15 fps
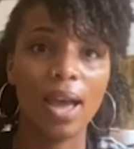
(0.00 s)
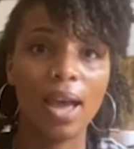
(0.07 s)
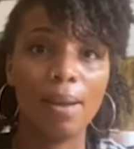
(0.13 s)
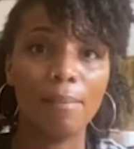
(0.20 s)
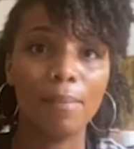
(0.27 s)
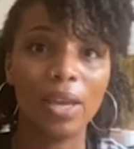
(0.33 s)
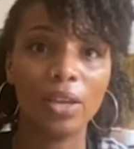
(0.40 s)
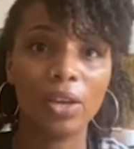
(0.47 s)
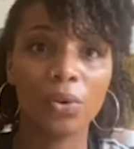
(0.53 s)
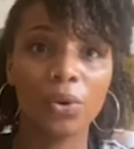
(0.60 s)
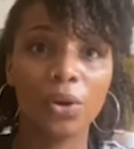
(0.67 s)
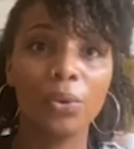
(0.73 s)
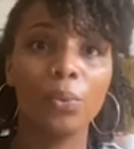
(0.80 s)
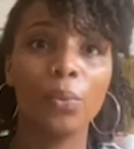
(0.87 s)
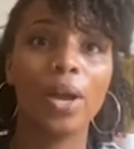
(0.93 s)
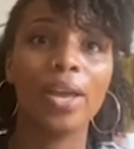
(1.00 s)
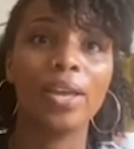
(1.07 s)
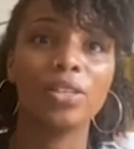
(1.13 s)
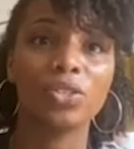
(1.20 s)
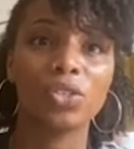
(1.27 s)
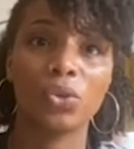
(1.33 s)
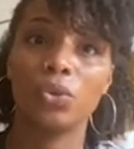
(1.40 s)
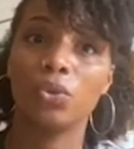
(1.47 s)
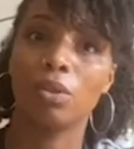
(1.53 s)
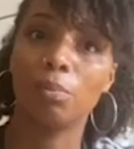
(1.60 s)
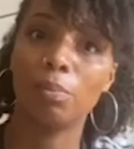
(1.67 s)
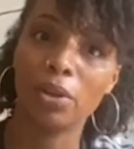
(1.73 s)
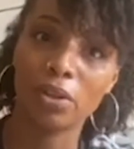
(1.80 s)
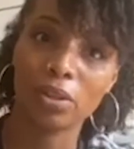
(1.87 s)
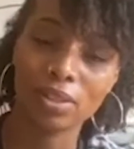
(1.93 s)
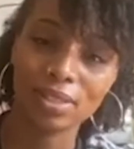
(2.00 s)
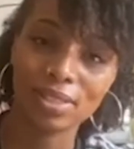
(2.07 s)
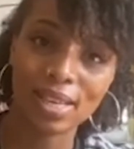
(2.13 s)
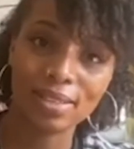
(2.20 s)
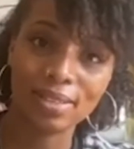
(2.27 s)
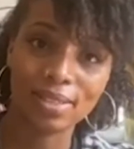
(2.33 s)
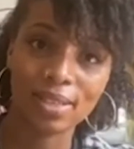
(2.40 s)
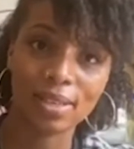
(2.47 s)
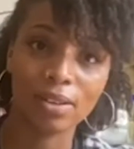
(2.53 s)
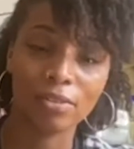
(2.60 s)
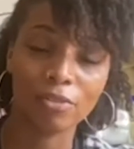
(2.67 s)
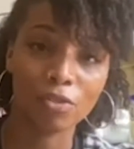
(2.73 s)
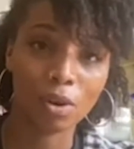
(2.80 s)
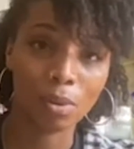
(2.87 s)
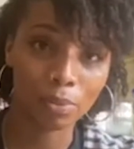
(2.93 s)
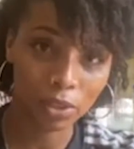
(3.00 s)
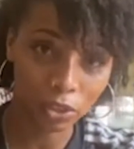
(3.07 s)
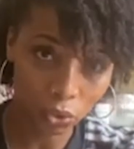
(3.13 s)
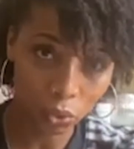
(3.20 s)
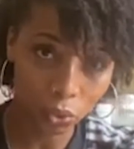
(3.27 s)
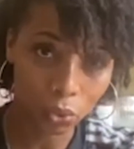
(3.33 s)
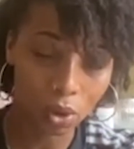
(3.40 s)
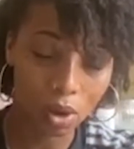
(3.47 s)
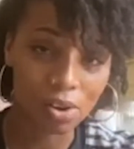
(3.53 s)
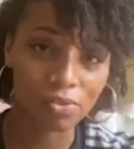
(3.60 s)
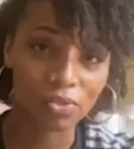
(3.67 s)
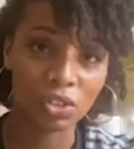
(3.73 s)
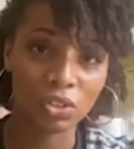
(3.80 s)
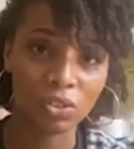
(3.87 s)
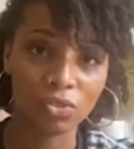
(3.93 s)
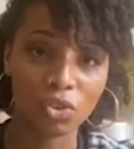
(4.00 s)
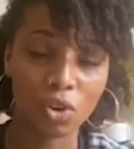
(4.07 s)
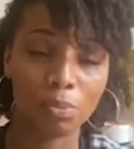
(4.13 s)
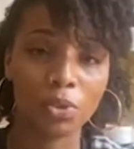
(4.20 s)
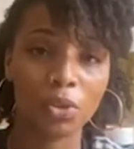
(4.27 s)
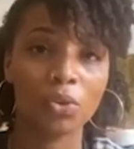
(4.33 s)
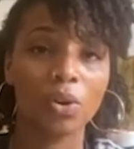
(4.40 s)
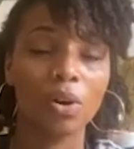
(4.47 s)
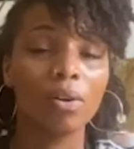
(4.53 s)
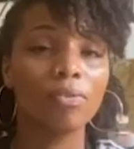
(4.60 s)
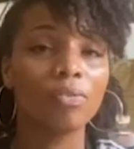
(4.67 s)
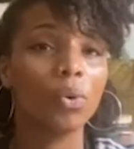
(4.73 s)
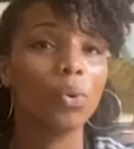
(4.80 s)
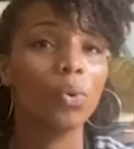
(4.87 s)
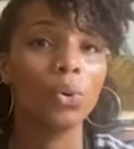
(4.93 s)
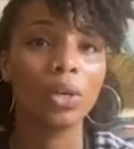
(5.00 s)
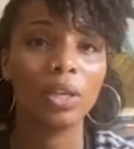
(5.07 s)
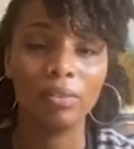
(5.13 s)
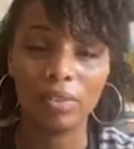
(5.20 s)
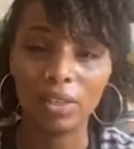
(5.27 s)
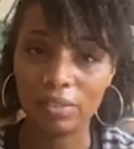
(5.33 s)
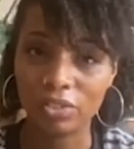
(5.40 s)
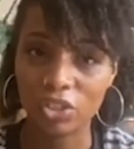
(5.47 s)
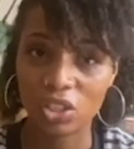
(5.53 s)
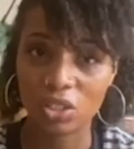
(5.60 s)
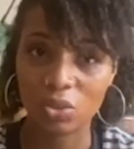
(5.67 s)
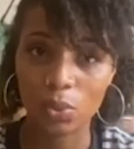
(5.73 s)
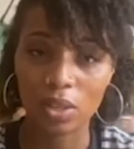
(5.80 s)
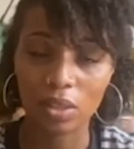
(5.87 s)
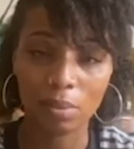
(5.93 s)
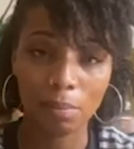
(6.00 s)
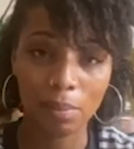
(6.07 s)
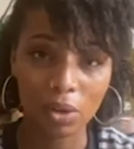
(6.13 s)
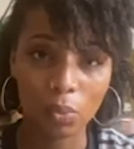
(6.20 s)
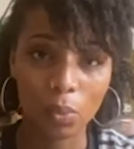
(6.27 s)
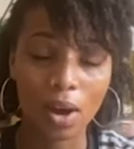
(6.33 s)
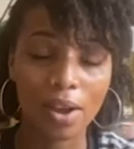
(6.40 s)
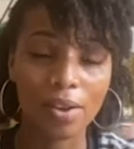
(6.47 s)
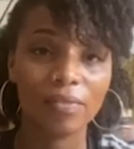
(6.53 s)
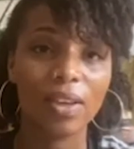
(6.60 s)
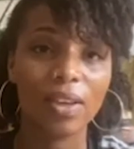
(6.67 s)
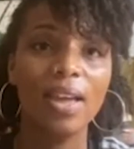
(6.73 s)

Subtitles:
make her own way to the birth center from the door after you've dropped her off, or even if she's with a midwife,